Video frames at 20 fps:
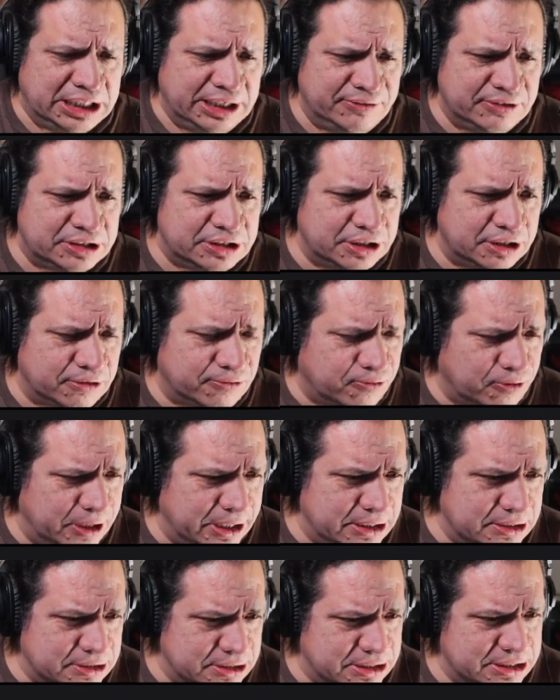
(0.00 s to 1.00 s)
Give it to your
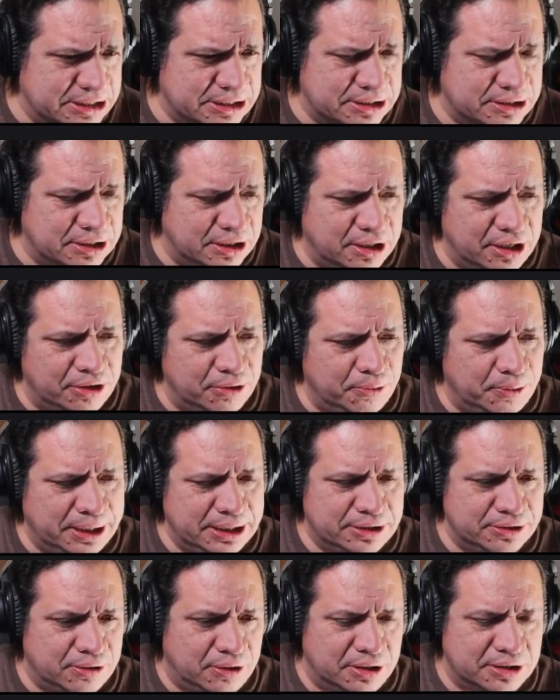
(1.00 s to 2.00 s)
friends. This is another
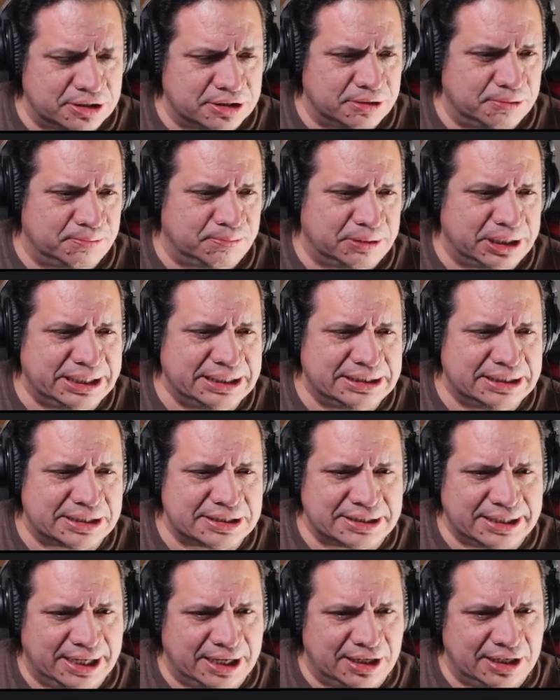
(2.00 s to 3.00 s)
way to also play
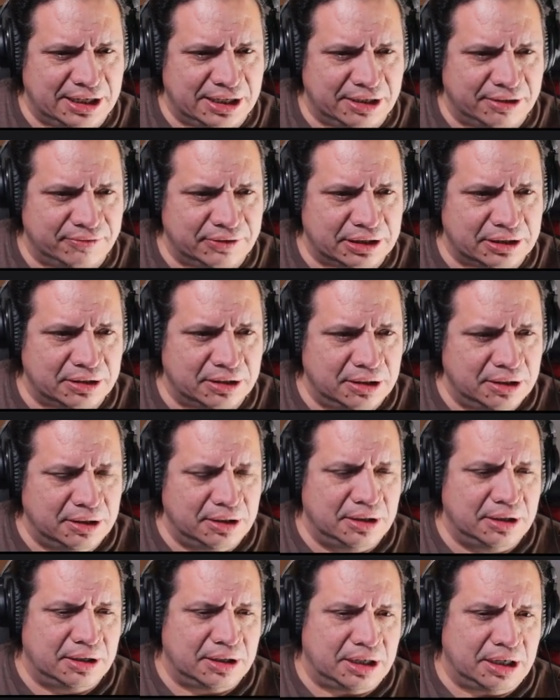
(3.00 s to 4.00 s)
test the hell out of it.
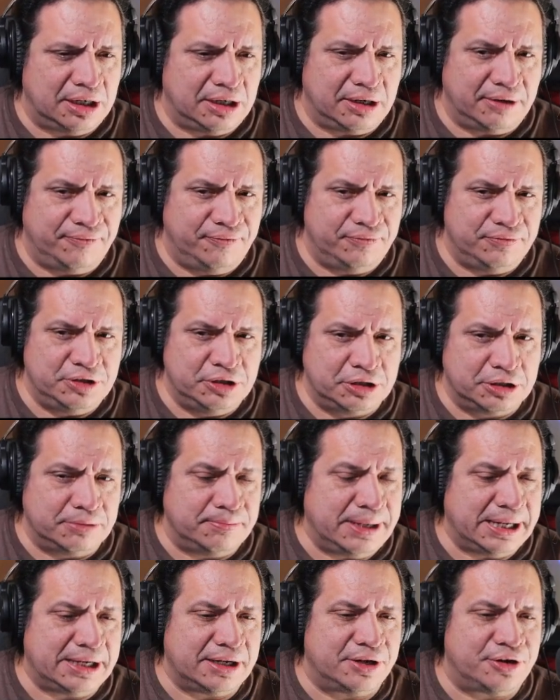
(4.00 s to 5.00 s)
You
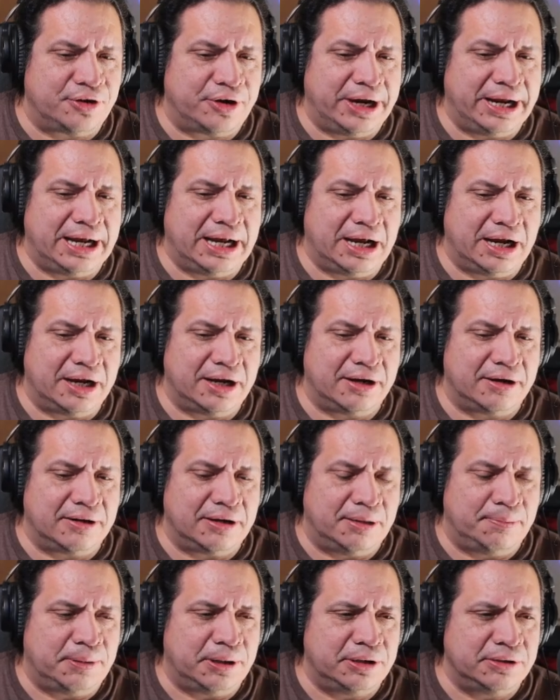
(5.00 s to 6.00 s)
can make other AI
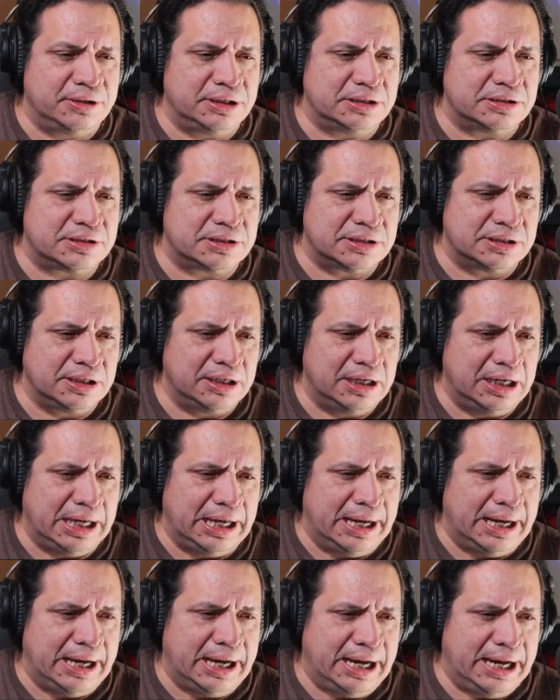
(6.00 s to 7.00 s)
opponents
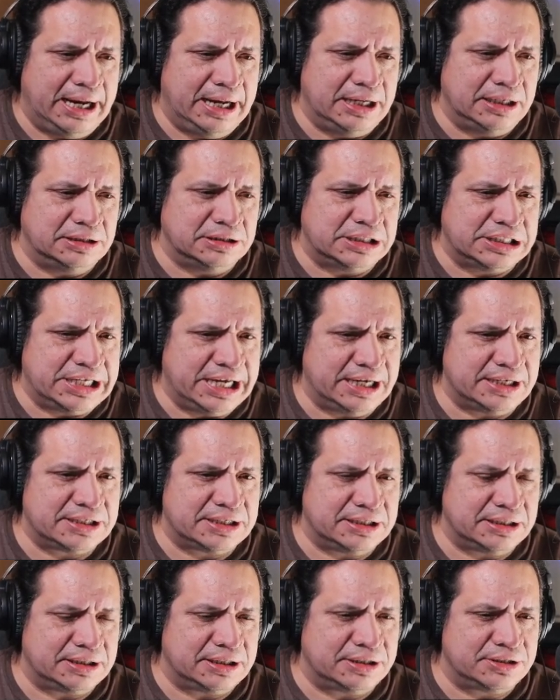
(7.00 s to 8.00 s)
and
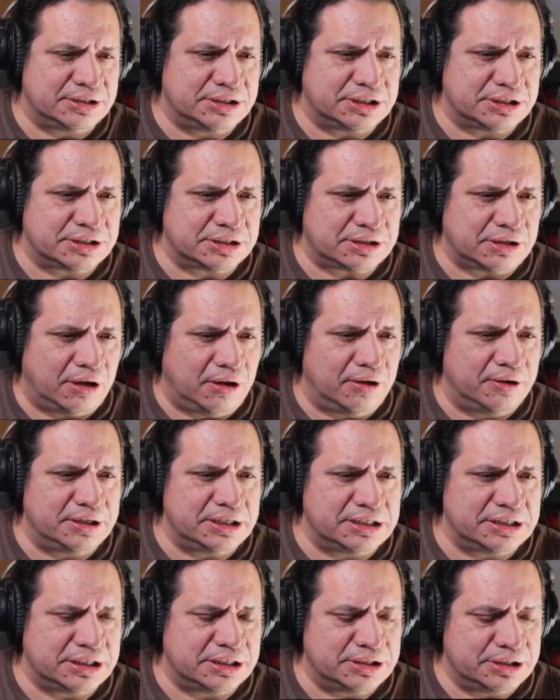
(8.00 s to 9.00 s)
test it. There's just all
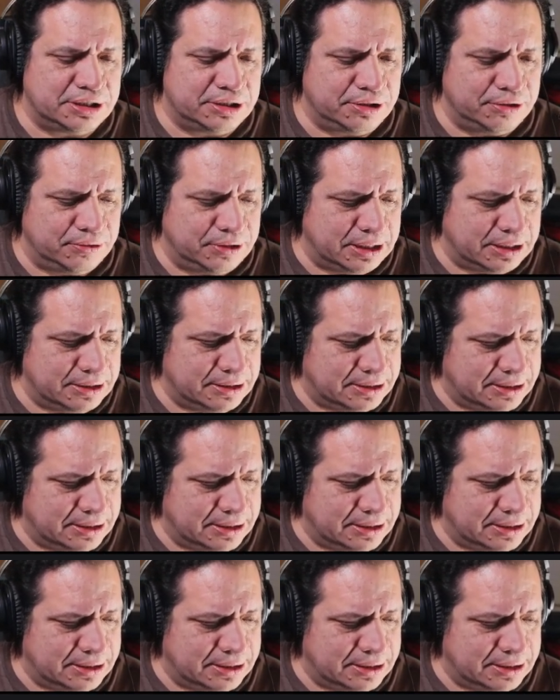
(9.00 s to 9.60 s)
these things you can do.